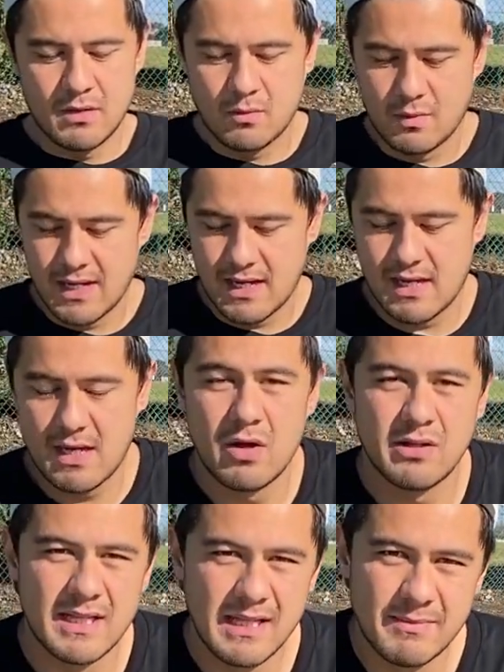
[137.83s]
we're
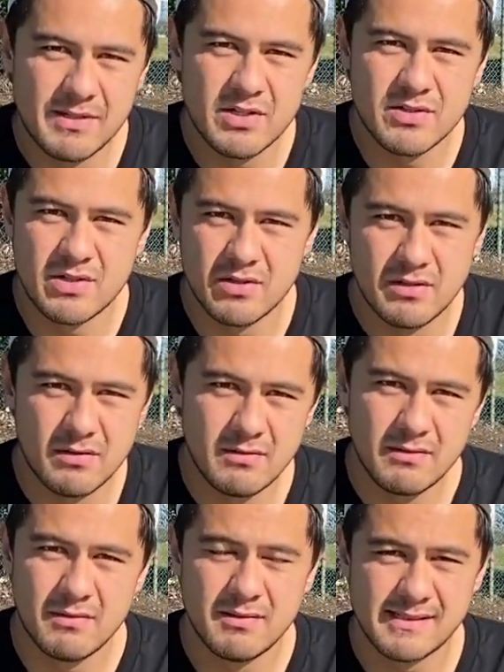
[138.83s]
only limited to
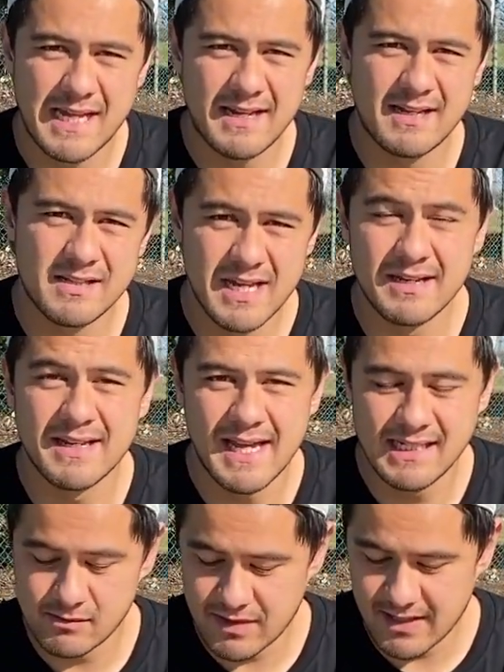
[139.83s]
skating
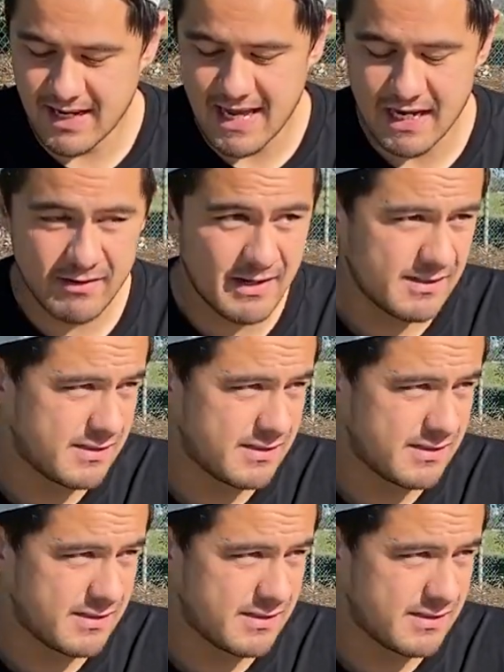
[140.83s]
10Ks within our area.